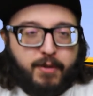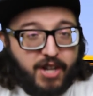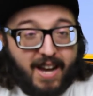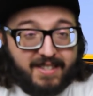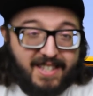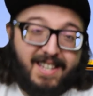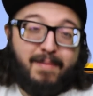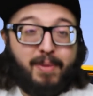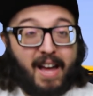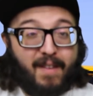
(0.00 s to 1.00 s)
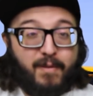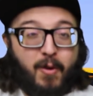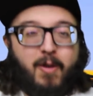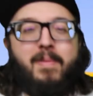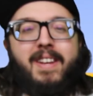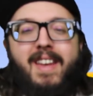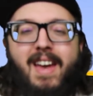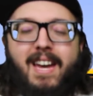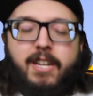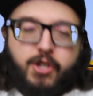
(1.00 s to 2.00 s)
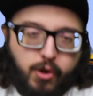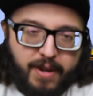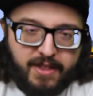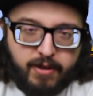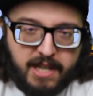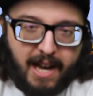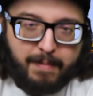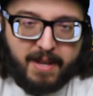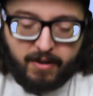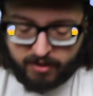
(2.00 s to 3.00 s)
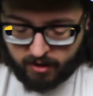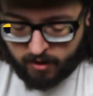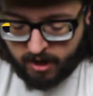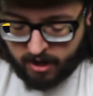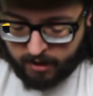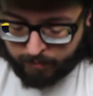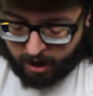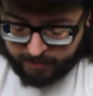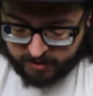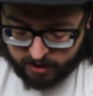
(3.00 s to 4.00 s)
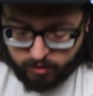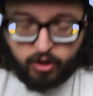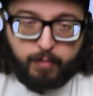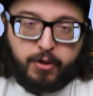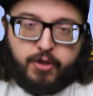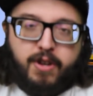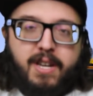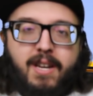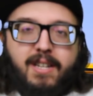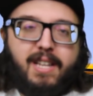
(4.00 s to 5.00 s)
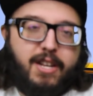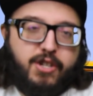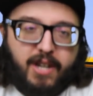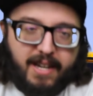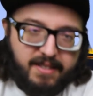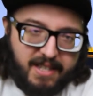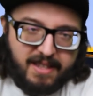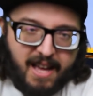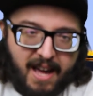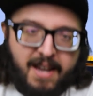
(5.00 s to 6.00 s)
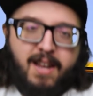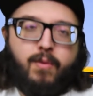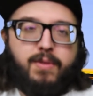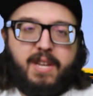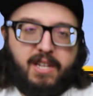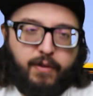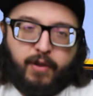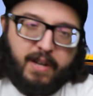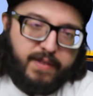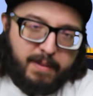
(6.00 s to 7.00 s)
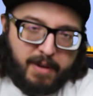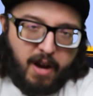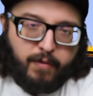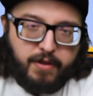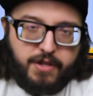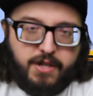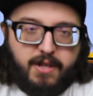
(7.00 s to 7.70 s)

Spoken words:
chassis and platform and enjoying their time there. So props to you, Super Street. Glad you guys did that. Thank you for giving them coverage.